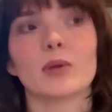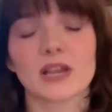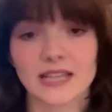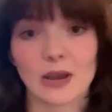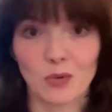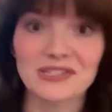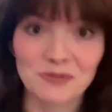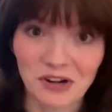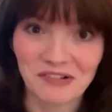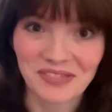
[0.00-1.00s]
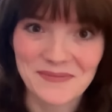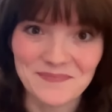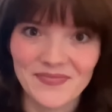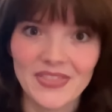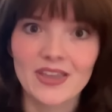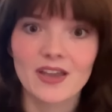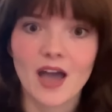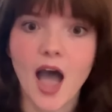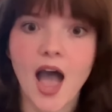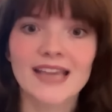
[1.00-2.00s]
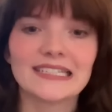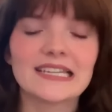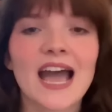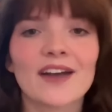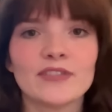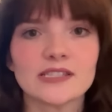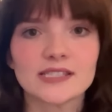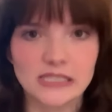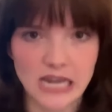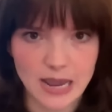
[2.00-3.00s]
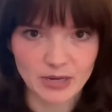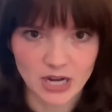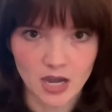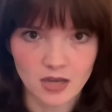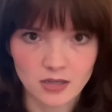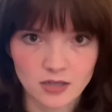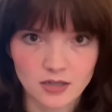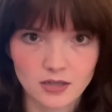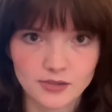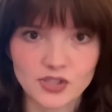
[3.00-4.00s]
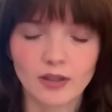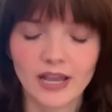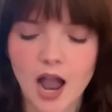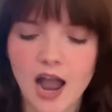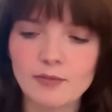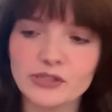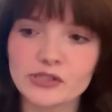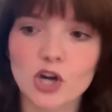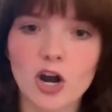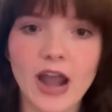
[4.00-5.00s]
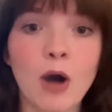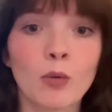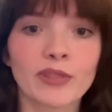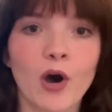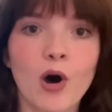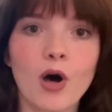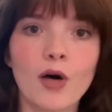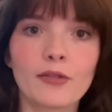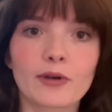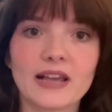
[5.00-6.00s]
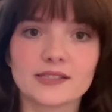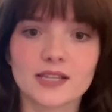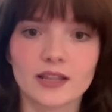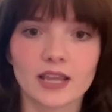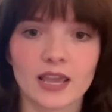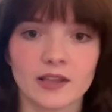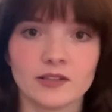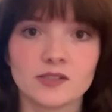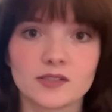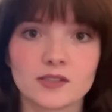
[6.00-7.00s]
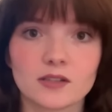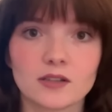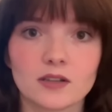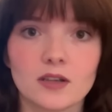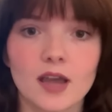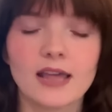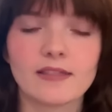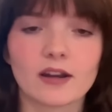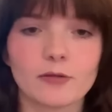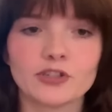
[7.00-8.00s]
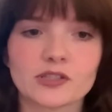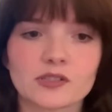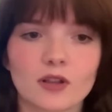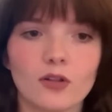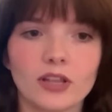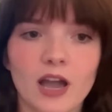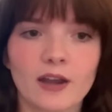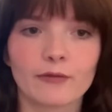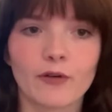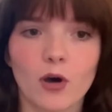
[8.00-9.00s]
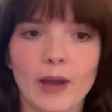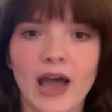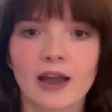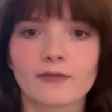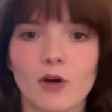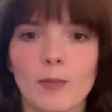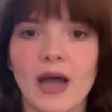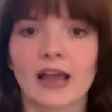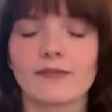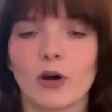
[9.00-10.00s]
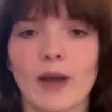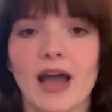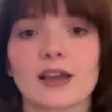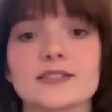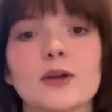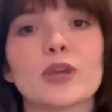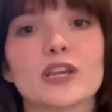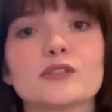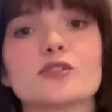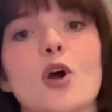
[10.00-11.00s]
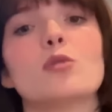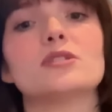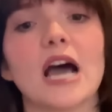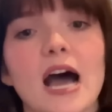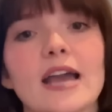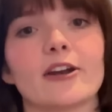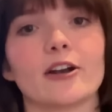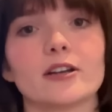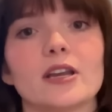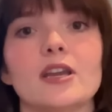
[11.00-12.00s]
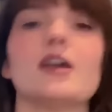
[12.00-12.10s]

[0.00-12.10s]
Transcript: because I was one of them. I didn't have the stamina. So, like, I would start out with all the rest of the kids. And then I would just slowly kind of fall back, fall back, fall back because I would get so tired